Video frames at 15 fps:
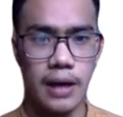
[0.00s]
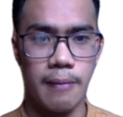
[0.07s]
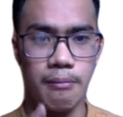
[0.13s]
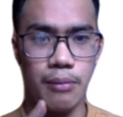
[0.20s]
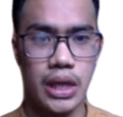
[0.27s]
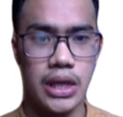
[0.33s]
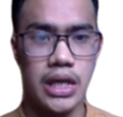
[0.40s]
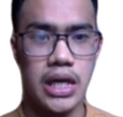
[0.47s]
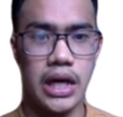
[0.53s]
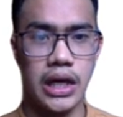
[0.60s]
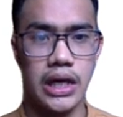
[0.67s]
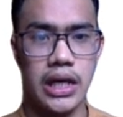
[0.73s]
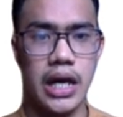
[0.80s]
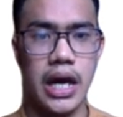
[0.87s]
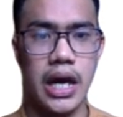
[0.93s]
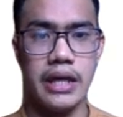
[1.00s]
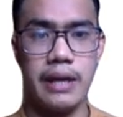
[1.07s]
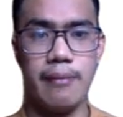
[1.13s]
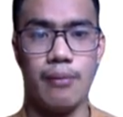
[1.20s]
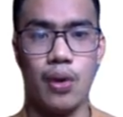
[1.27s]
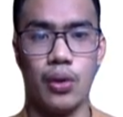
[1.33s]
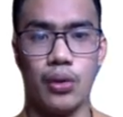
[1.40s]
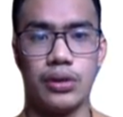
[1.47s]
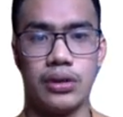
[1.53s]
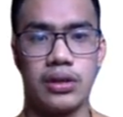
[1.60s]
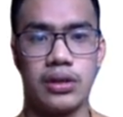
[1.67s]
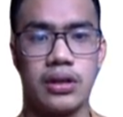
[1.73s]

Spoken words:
median, and the mode.